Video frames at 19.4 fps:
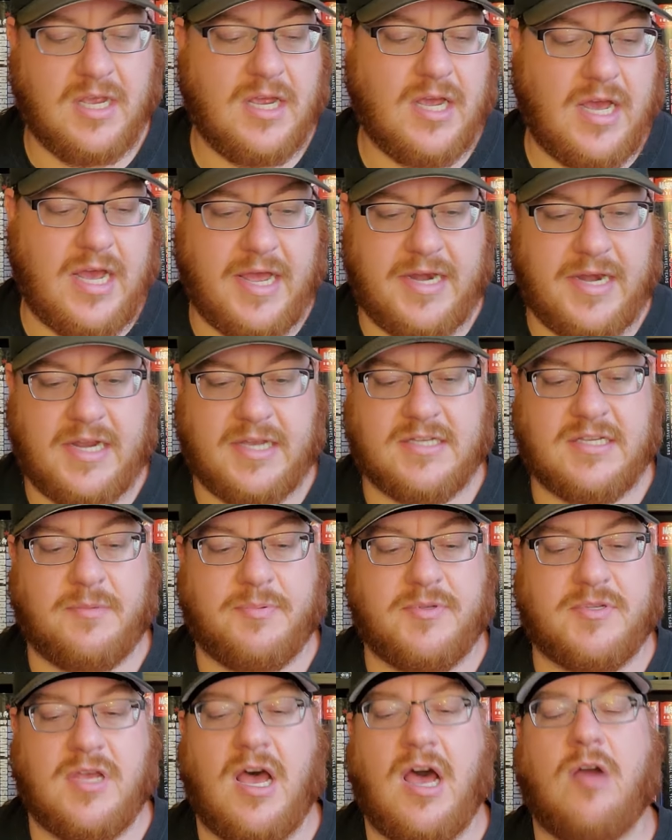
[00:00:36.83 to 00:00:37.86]
Next up
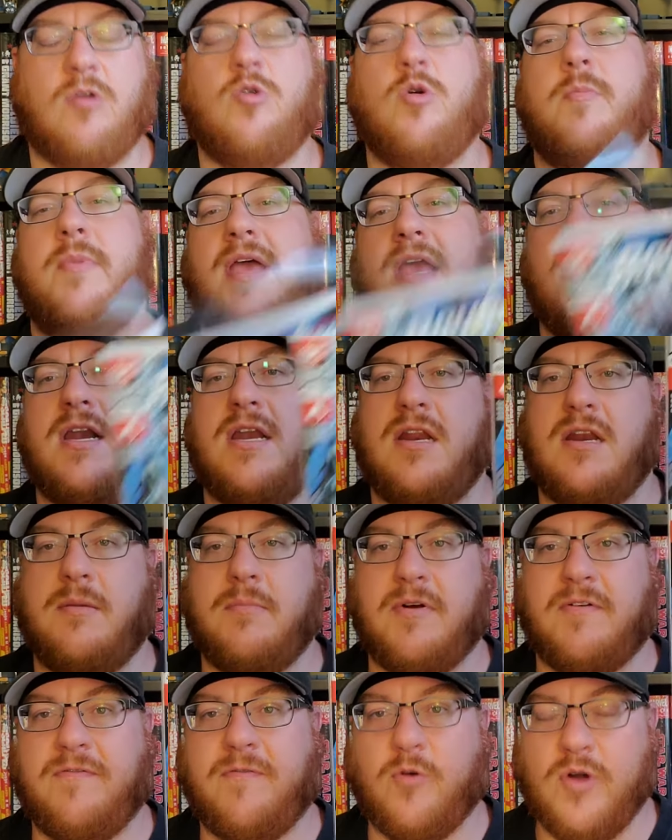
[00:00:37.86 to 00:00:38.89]
is Aquaman at
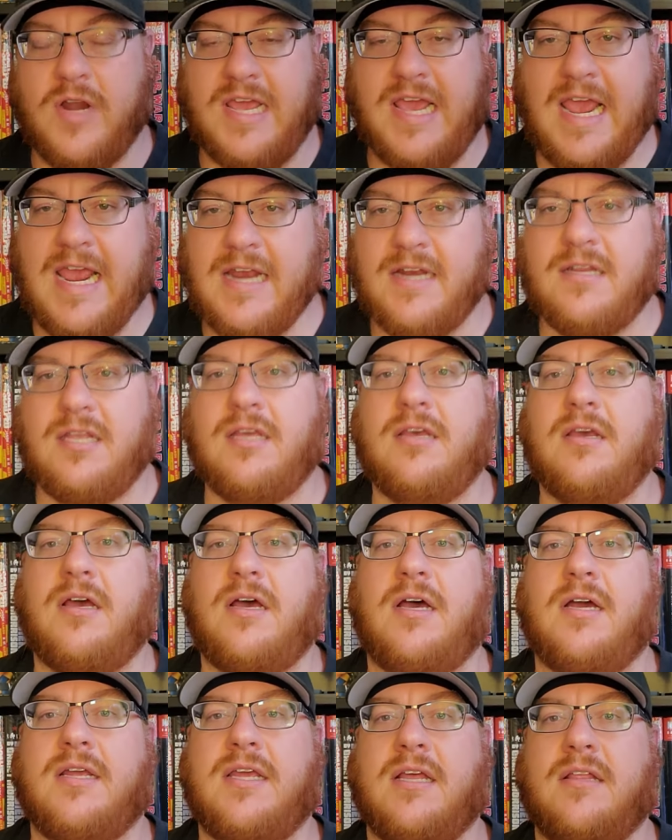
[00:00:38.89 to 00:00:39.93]
number 48.
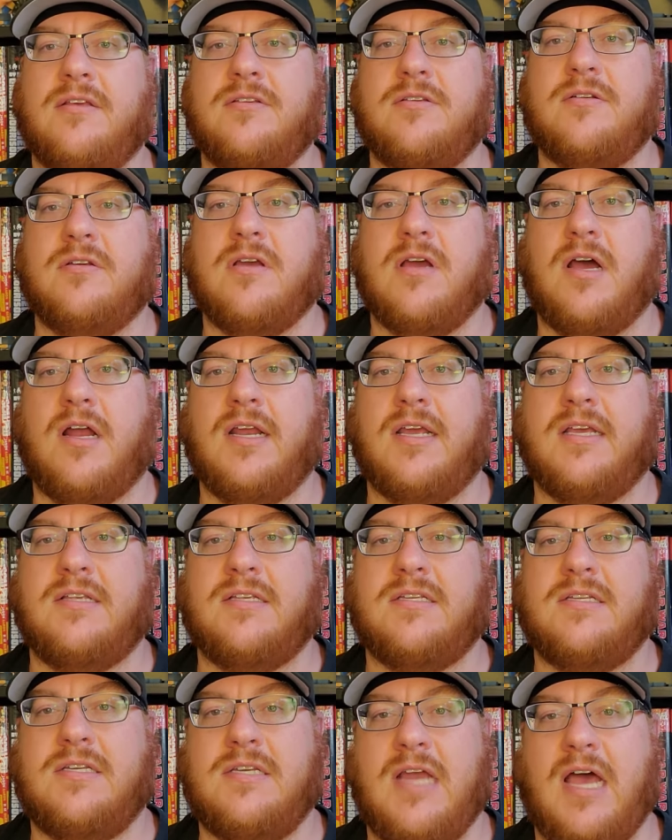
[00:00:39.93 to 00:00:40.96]
Kelly Sue DeConnick
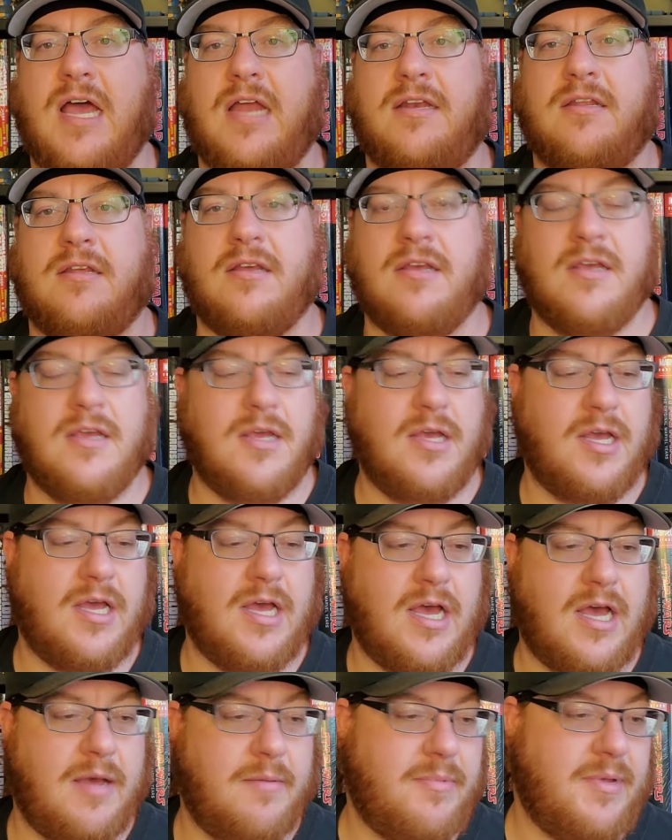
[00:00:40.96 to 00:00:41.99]
has not
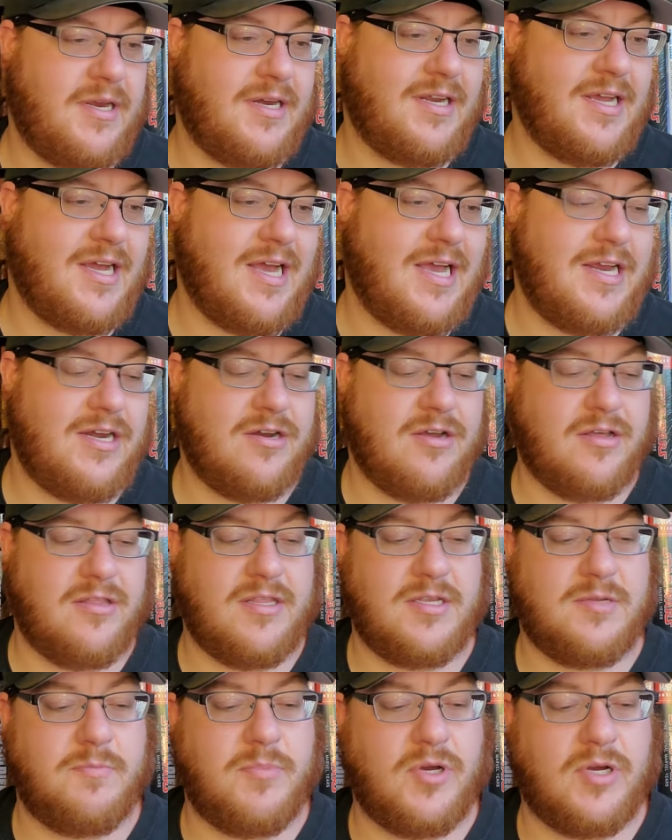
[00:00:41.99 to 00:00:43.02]
been kind on
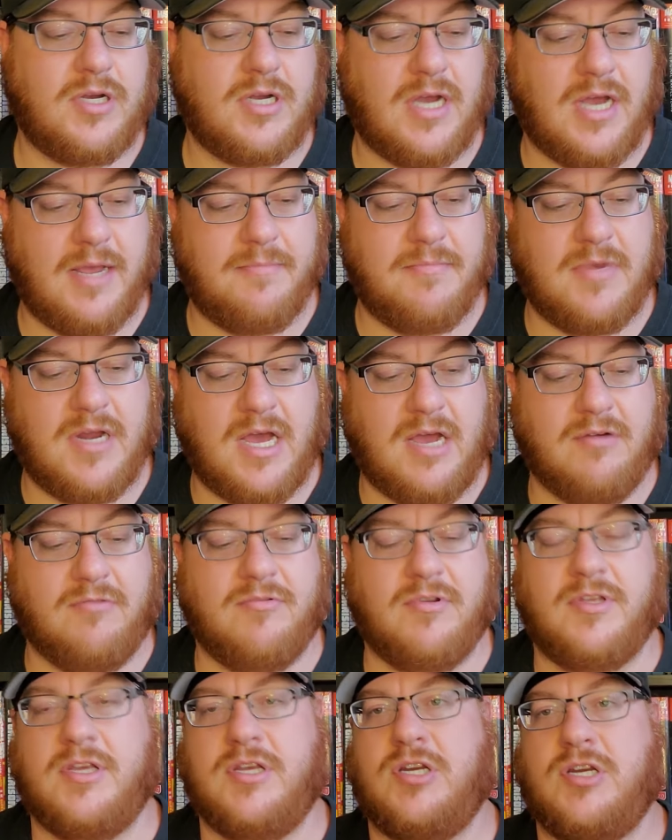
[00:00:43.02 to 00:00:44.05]
this book. I'm not
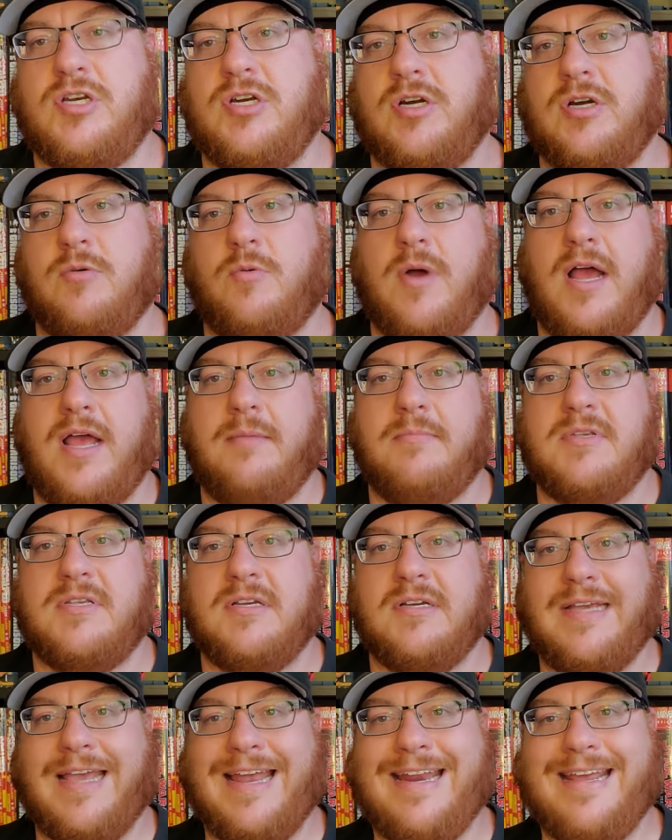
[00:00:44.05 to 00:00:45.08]
really sure why I'm
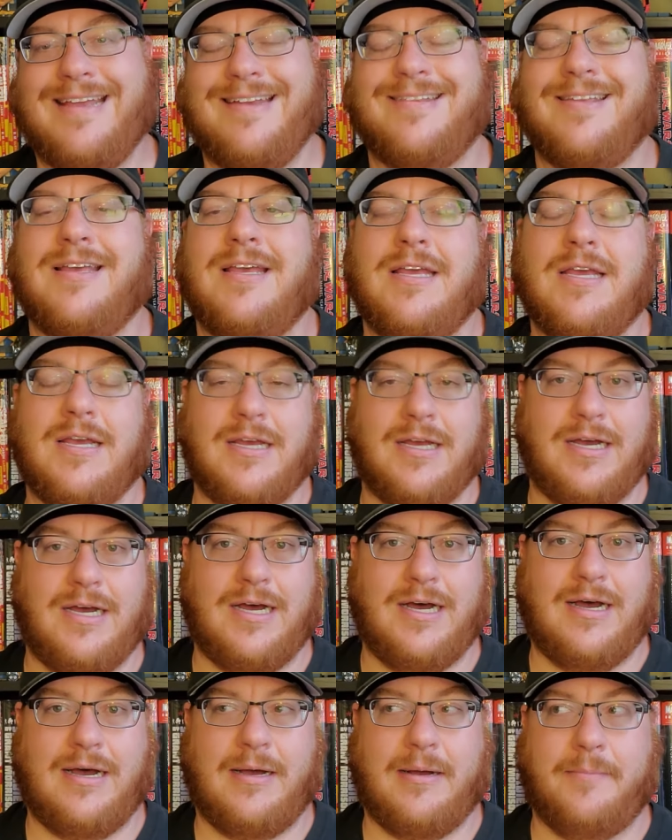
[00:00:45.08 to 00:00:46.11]
still getting it.
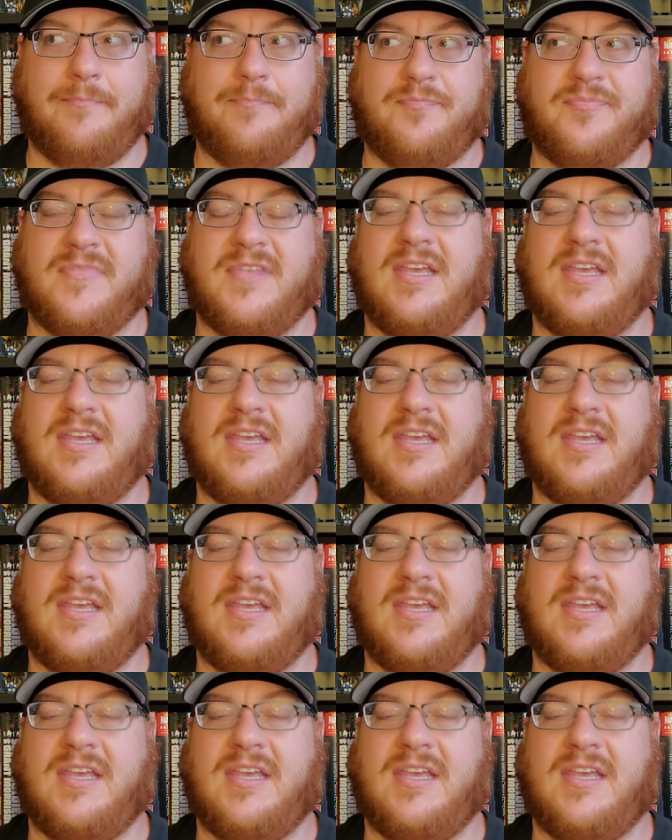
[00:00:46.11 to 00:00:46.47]
I'm